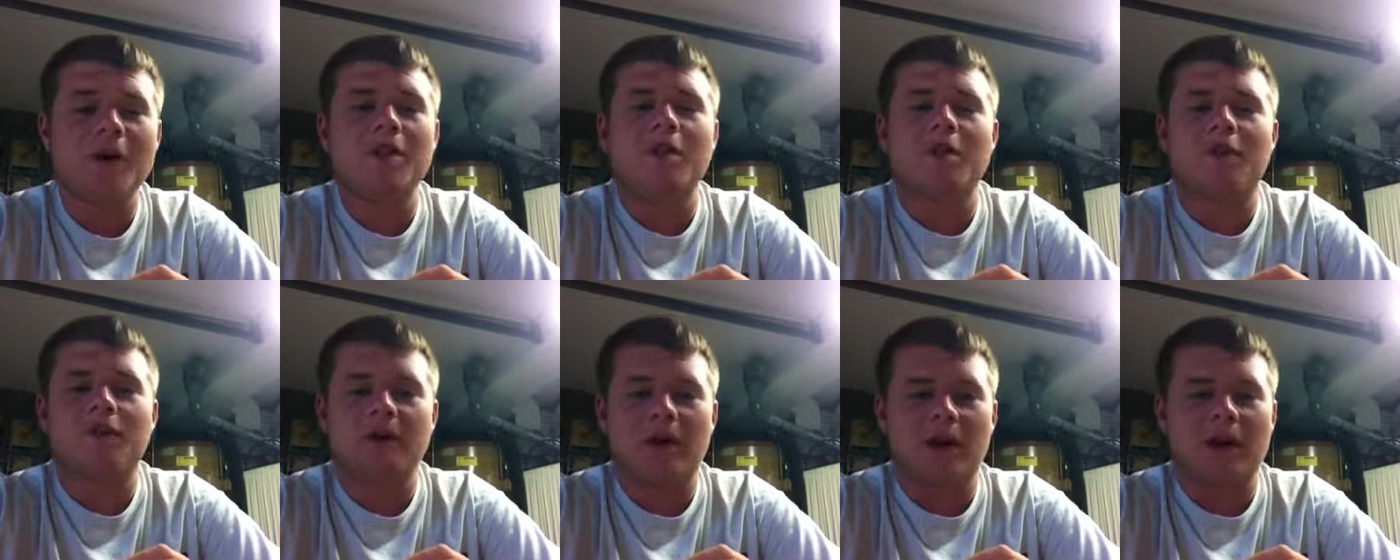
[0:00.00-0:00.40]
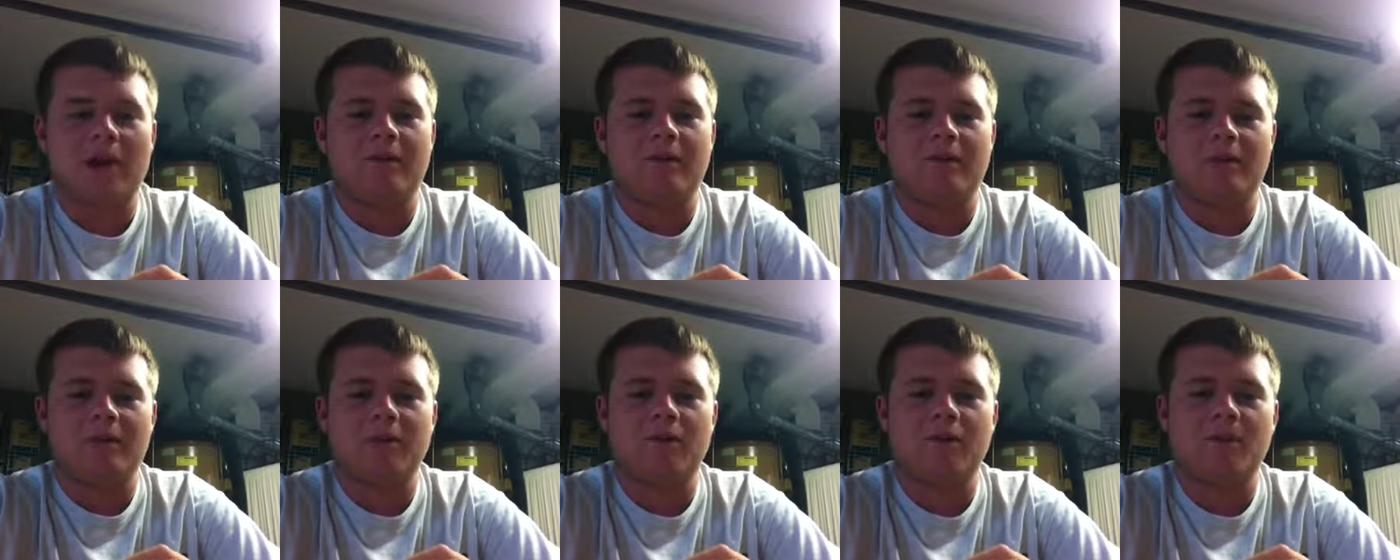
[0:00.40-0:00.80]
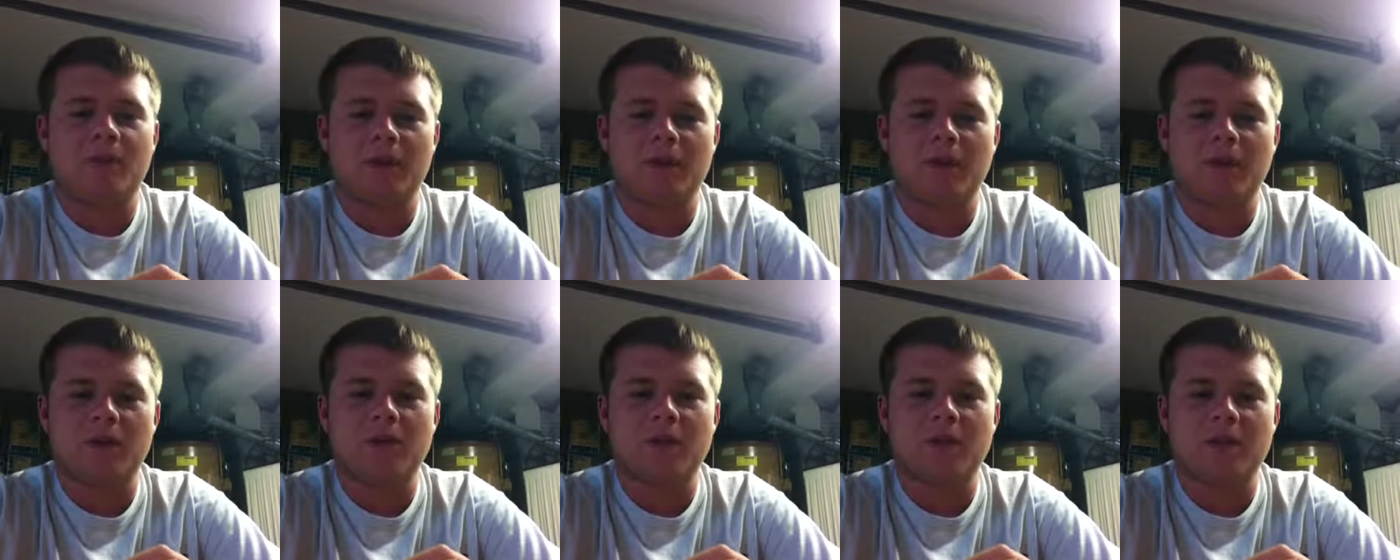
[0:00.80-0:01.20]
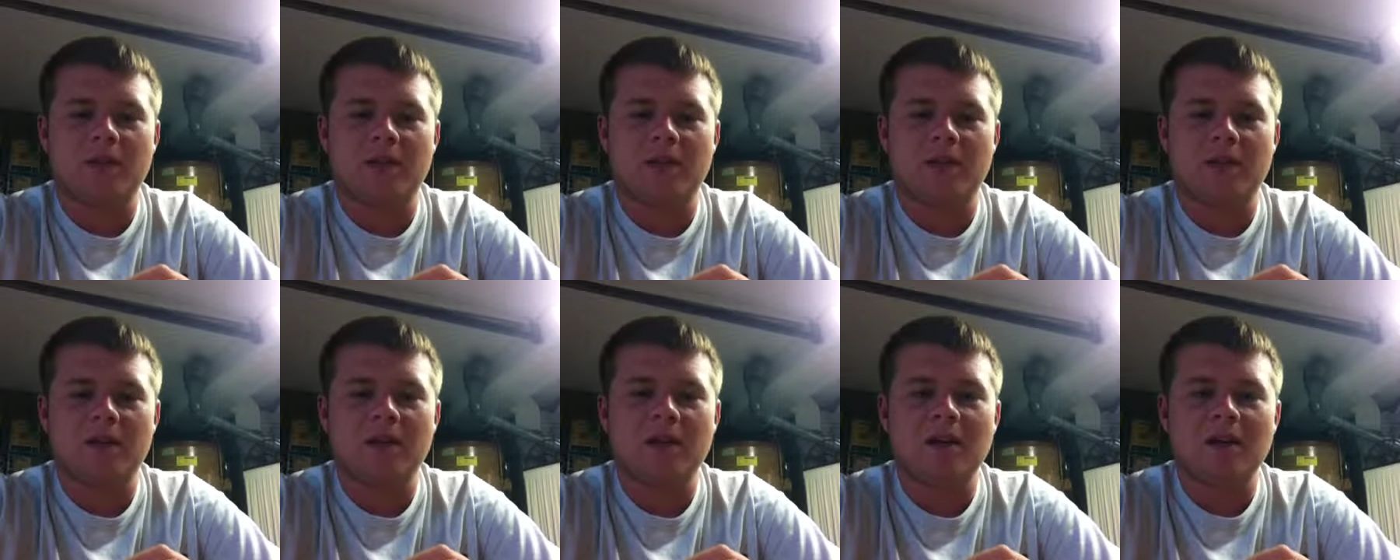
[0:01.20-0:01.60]
and the 5-inch widow
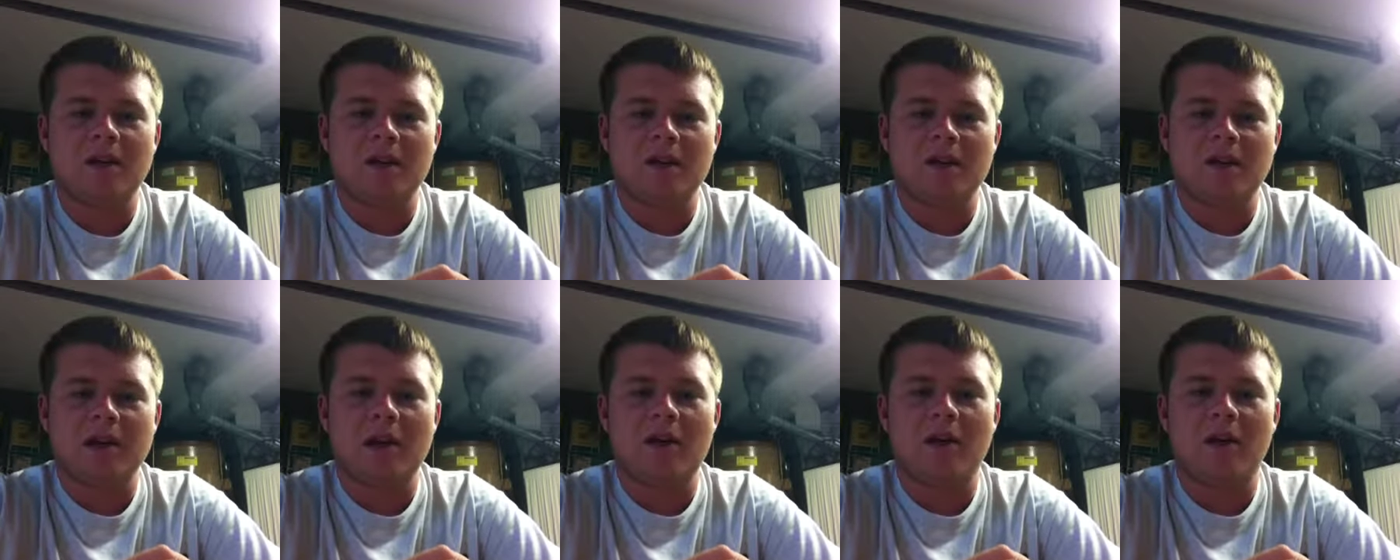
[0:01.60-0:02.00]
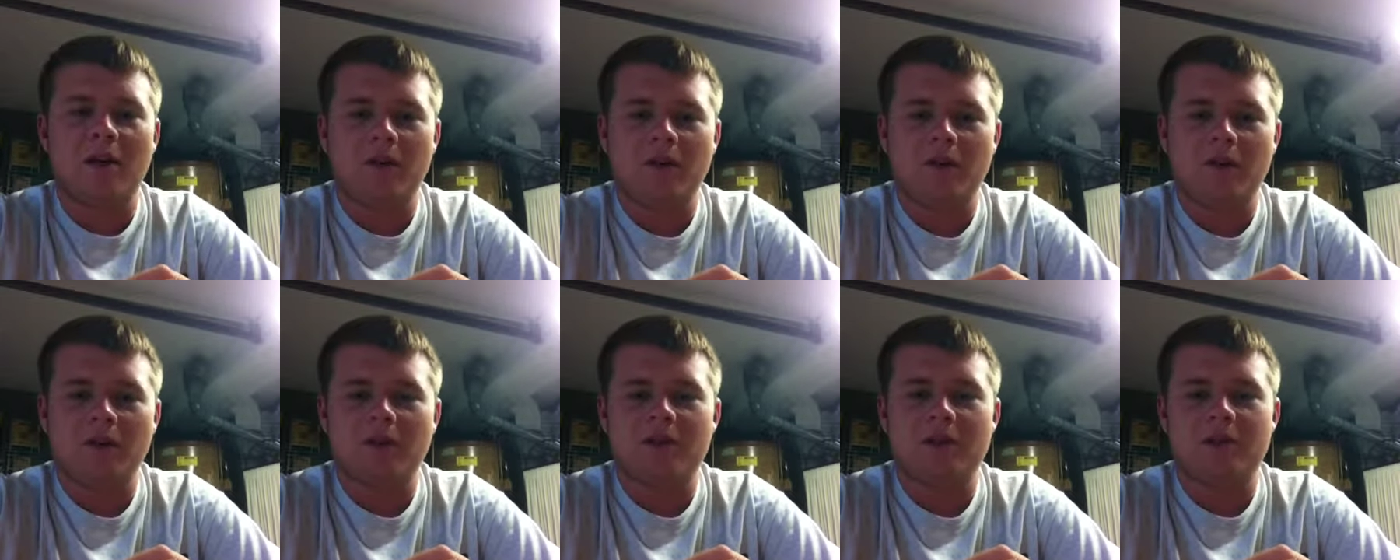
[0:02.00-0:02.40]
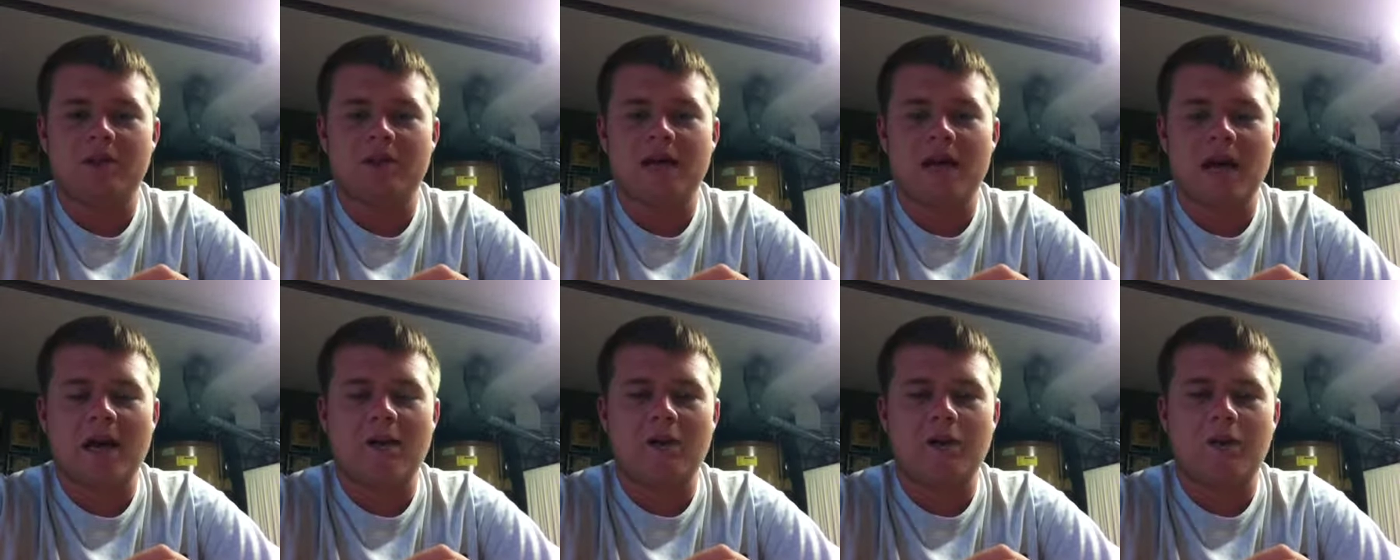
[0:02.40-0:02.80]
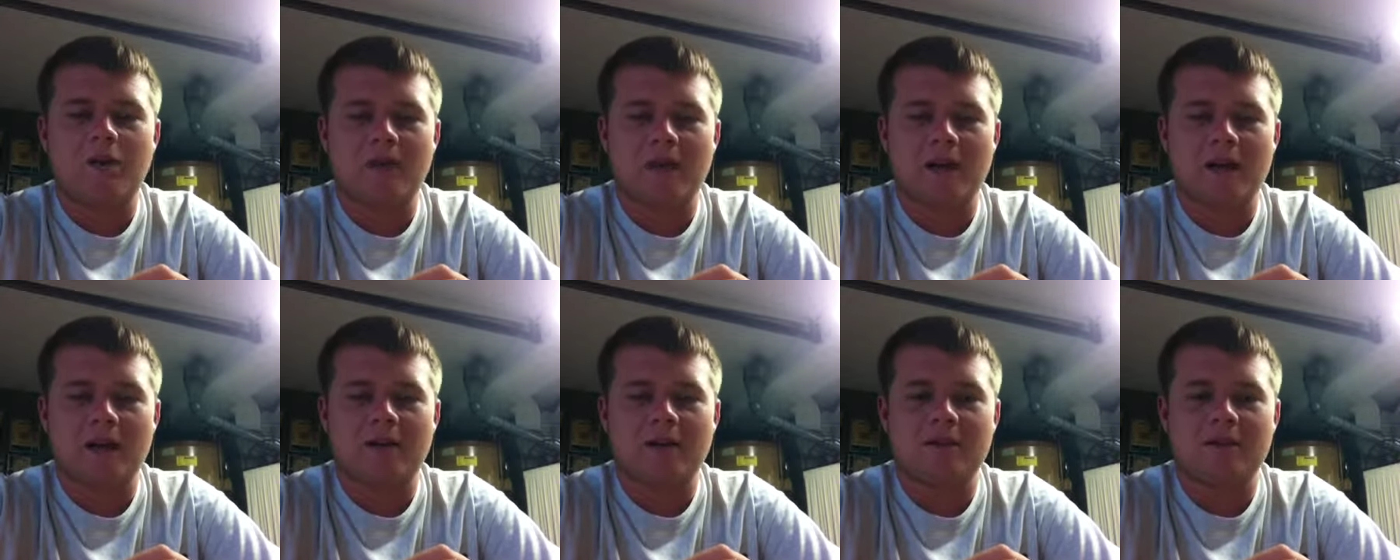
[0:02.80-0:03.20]
stick that Hookerz tackle
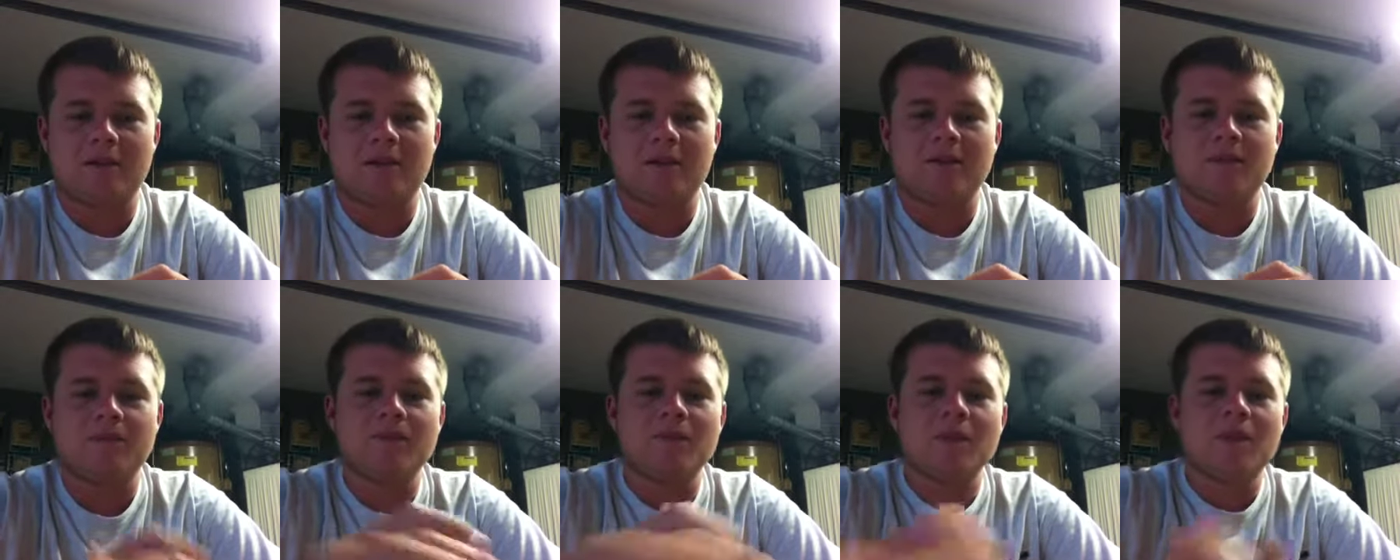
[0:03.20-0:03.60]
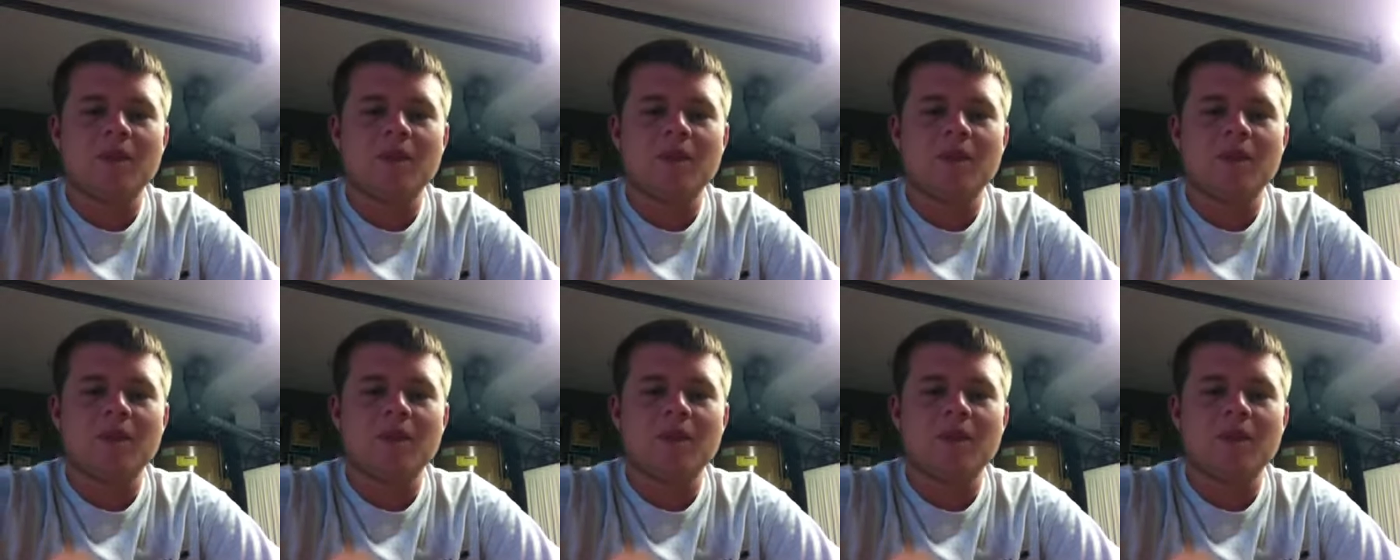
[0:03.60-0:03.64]
makes.